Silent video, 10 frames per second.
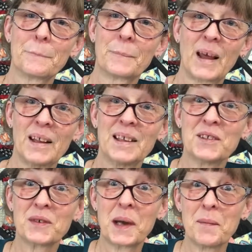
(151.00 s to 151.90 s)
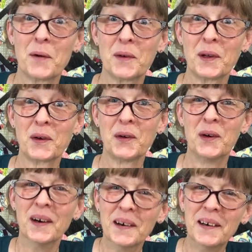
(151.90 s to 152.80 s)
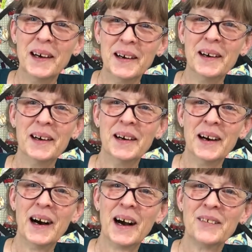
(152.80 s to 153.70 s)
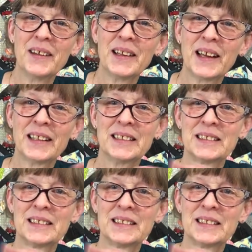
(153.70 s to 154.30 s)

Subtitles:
I think this one came out really cool. I really like this.